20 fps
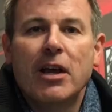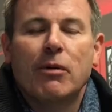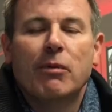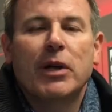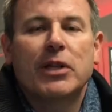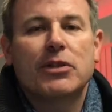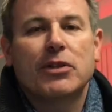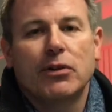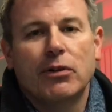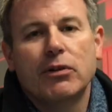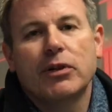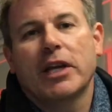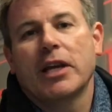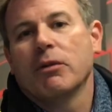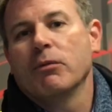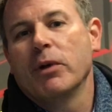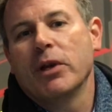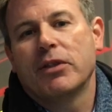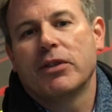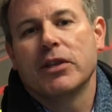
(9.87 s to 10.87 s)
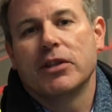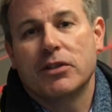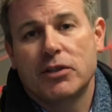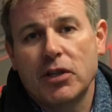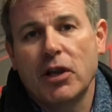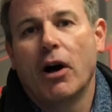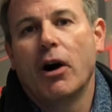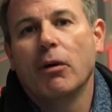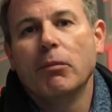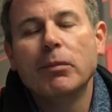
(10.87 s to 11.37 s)
We're talking with the
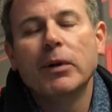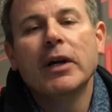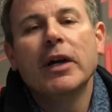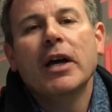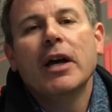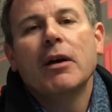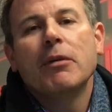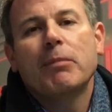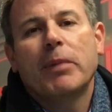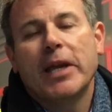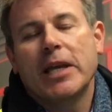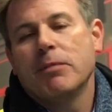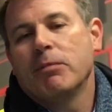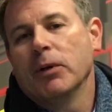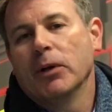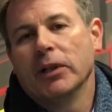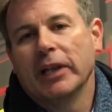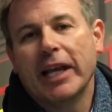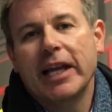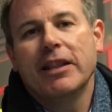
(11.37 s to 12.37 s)
top people